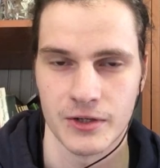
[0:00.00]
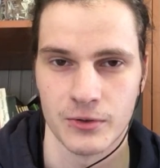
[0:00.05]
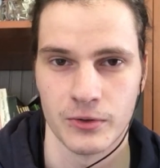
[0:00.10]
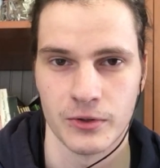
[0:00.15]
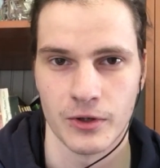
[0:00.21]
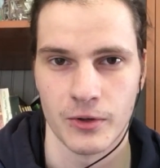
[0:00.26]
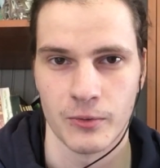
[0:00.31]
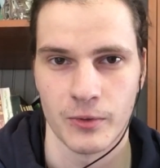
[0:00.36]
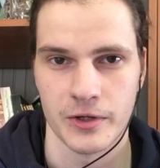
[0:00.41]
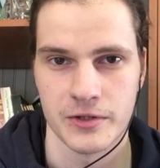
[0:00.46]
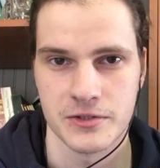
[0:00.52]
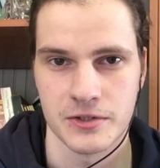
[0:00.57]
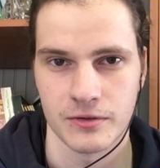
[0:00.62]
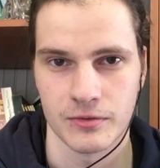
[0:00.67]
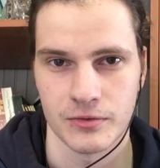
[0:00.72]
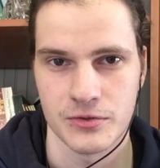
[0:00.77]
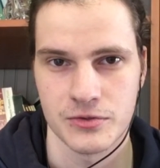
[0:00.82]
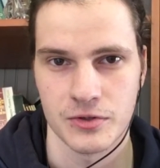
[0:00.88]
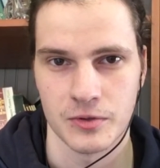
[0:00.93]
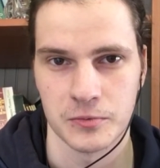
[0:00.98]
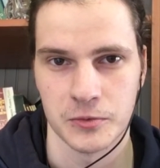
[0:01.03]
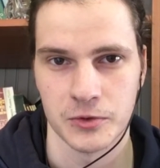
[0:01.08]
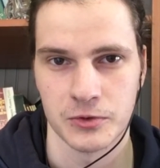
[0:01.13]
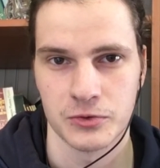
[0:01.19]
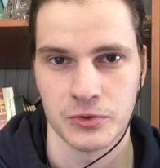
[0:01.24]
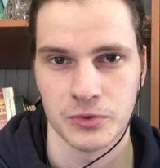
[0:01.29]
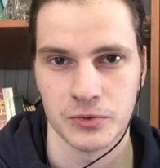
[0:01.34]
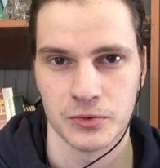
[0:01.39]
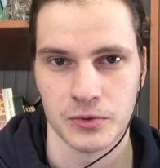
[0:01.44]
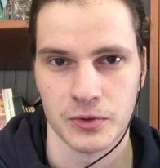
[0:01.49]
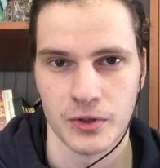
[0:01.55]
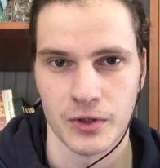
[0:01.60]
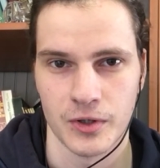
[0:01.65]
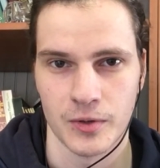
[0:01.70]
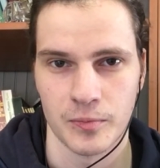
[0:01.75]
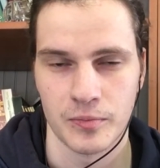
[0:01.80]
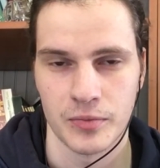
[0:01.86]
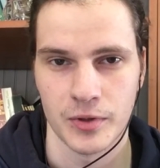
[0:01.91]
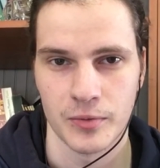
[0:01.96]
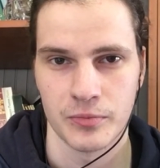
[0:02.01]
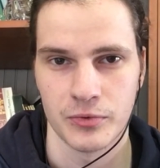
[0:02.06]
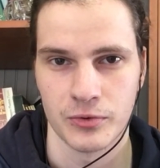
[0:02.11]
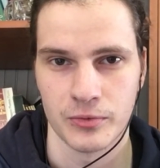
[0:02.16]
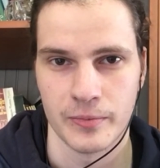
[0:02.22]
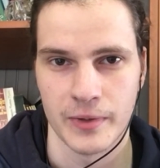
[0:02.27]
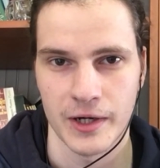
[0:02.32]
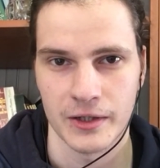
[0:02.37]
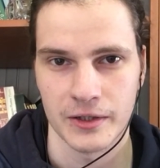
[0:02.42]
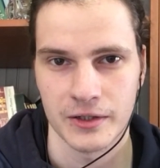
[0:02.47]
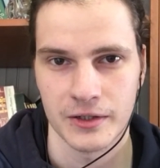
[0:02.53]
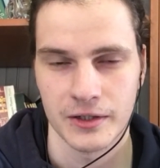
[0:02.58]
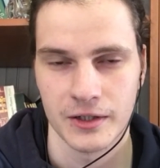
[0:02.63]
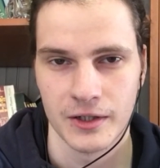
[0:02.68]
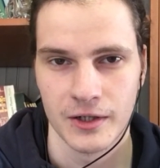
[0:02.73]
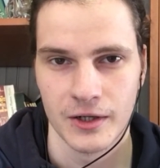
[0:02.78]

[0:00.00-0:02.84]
you're not waiting for someone to pump your back